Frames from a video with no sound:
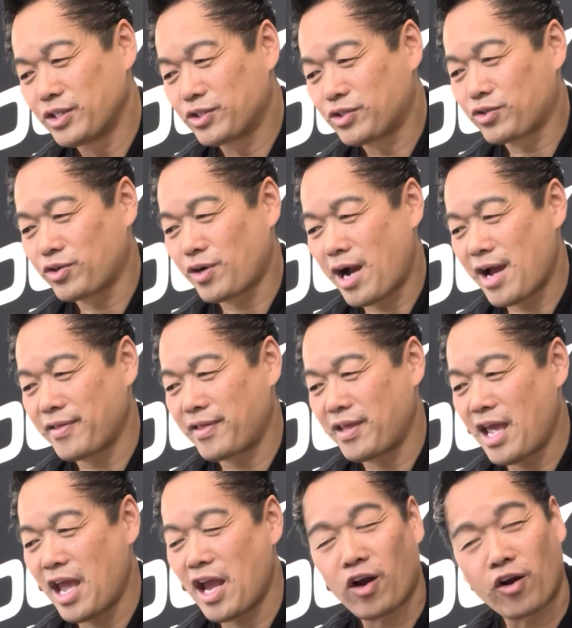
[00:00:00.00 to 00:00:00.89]
try the
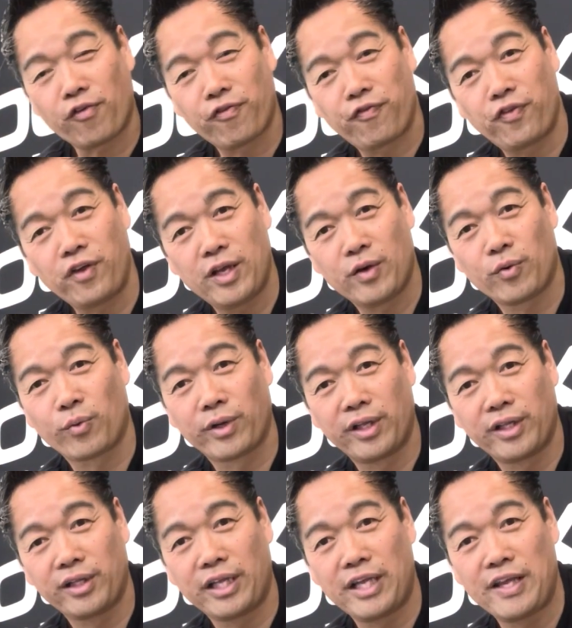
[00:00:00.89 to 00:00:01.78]
AIRfeet
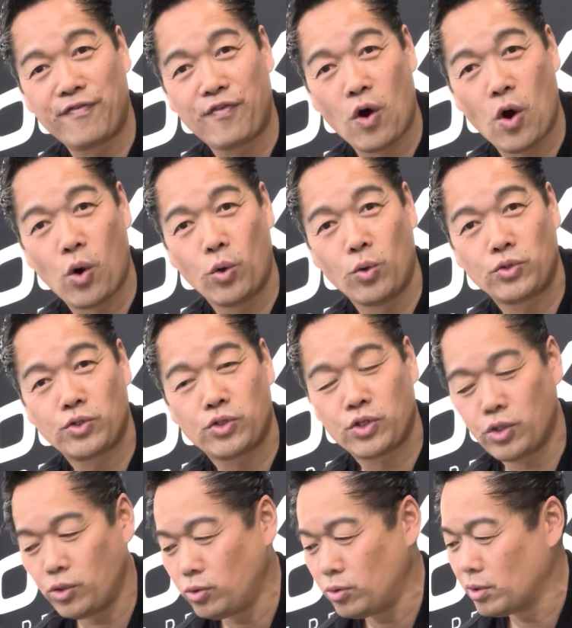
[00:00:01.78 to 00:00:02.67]
Relief
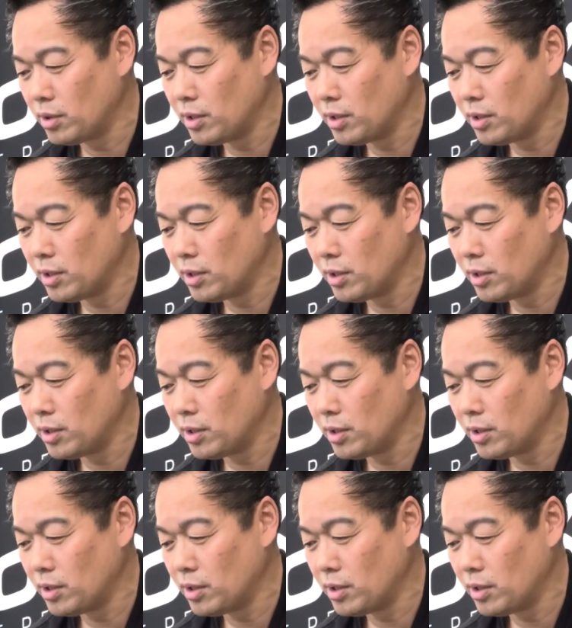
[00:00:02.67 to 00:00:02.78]
02.